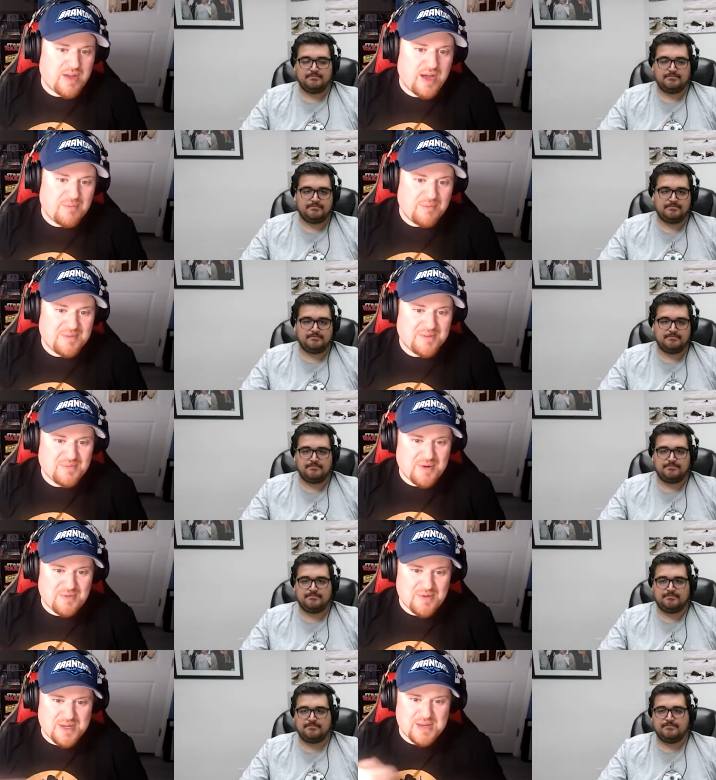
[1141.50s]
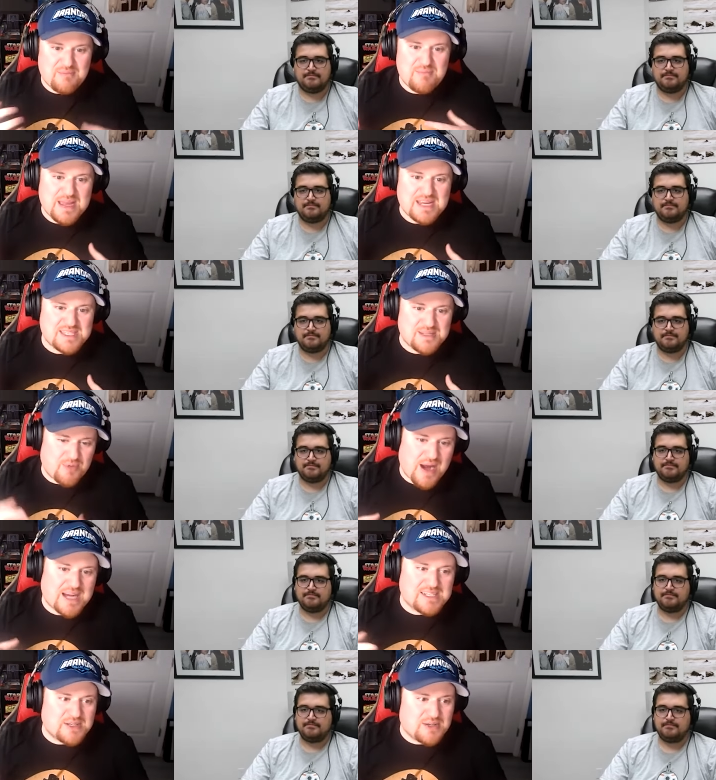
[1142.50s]
Speaker 1: come where you can mix the
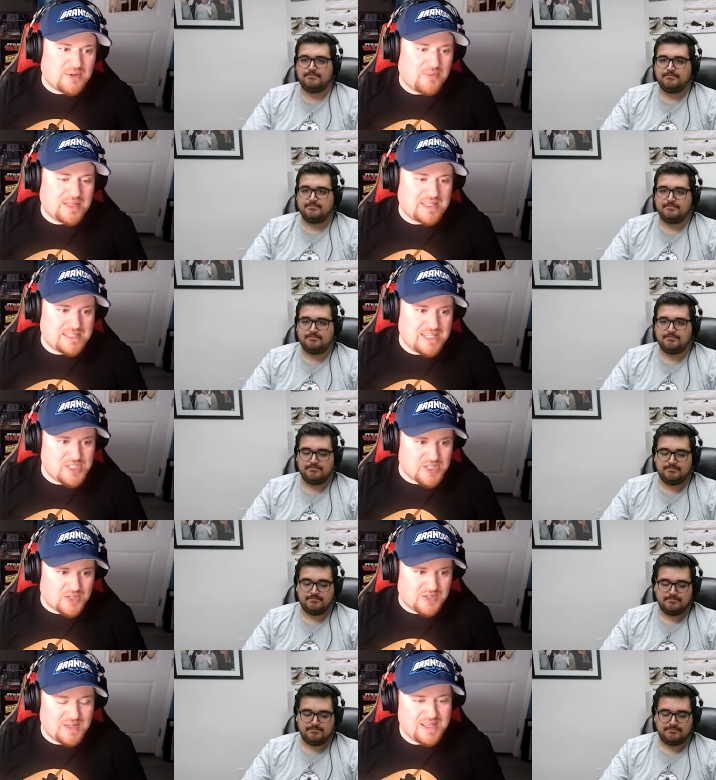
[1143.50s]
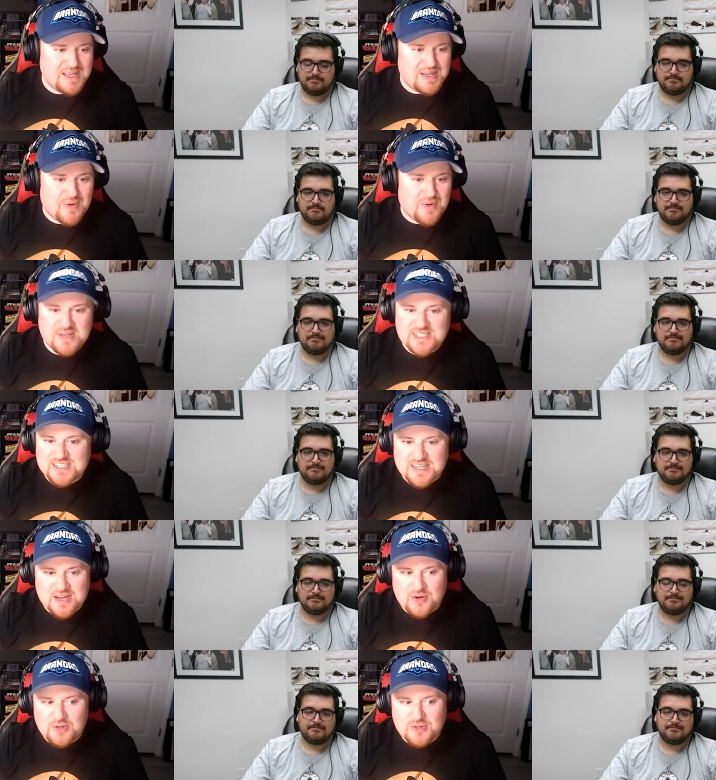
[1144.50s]
practical with the digital, where it does
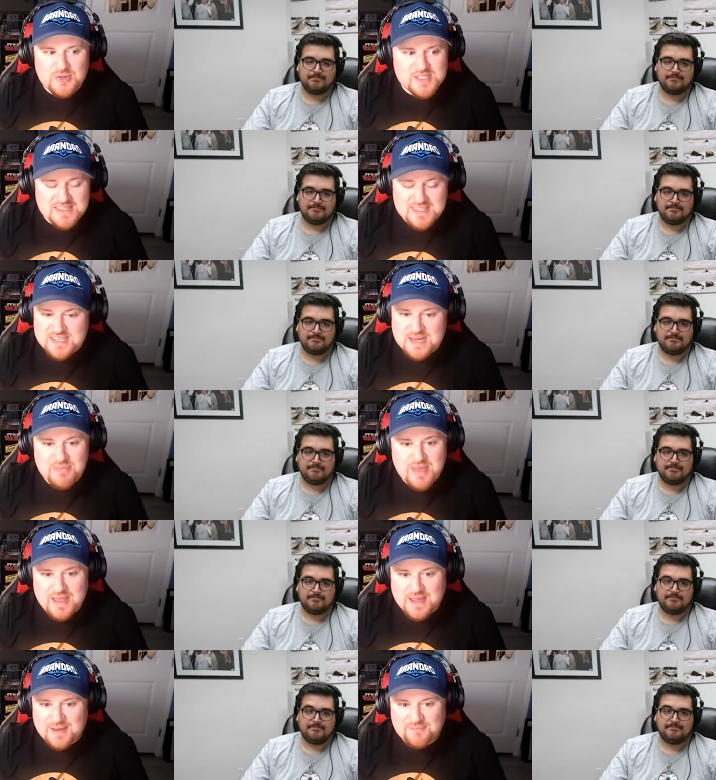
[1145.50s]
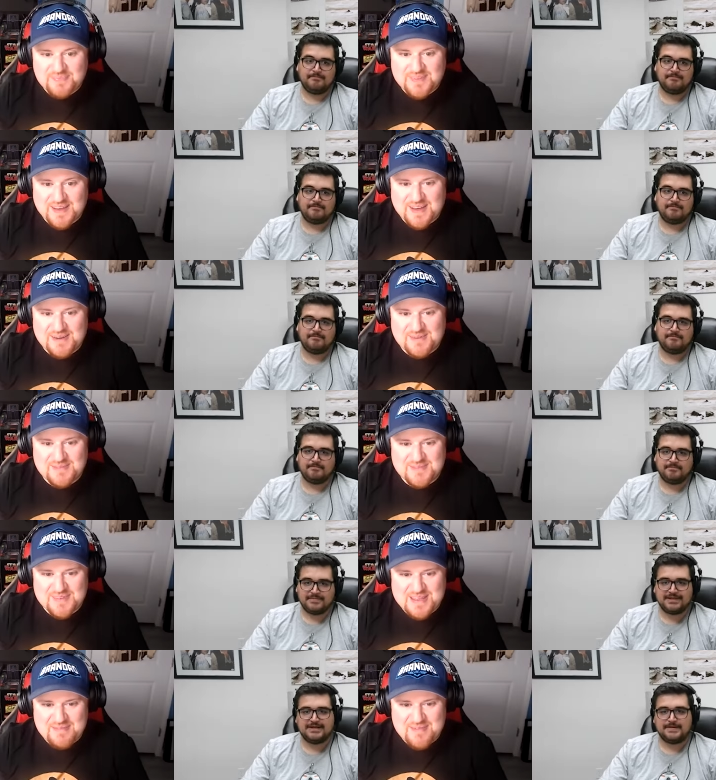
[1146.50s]
it all looks like the same thing, um,
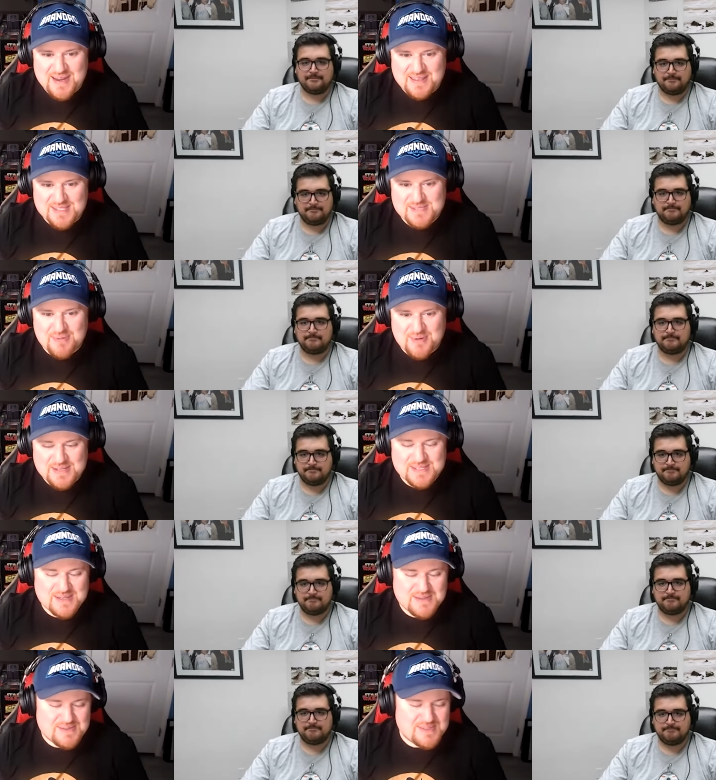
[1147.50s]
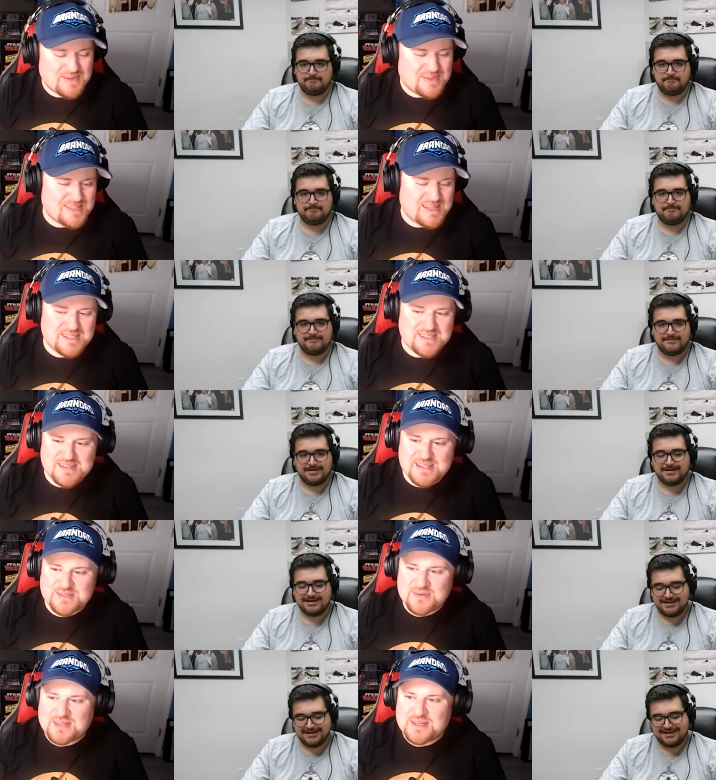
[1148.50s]
even at this point too. So it's it's
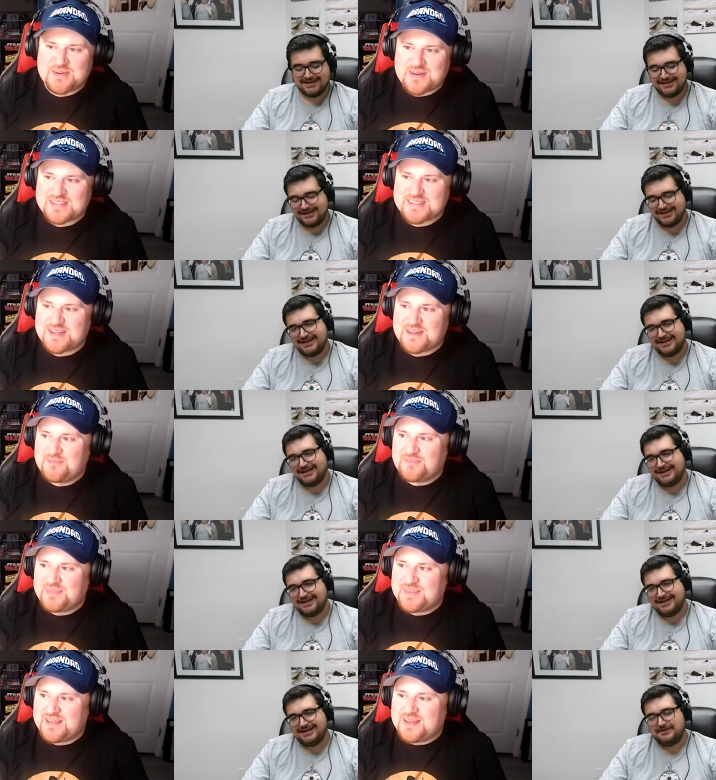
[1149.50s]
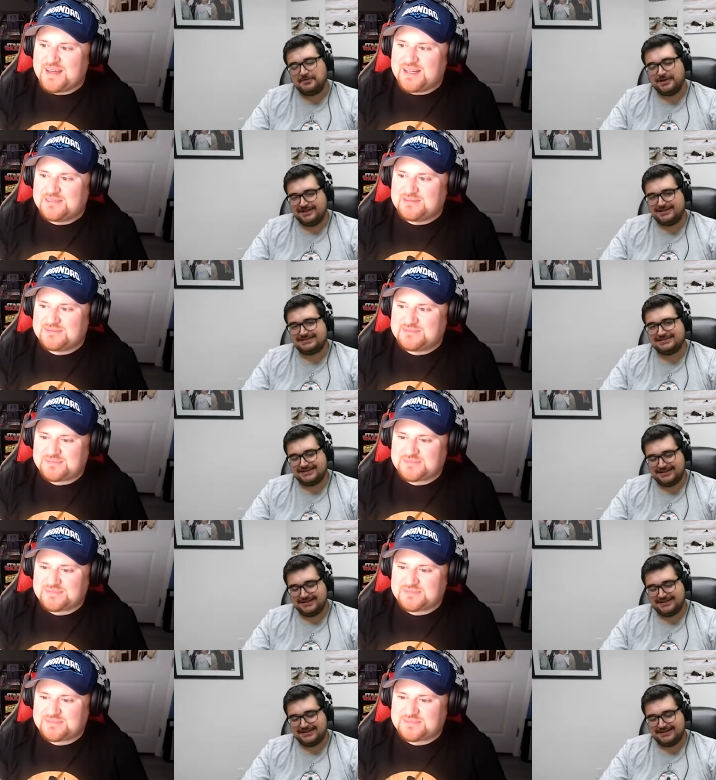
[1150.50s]
it's really crazy. It really is.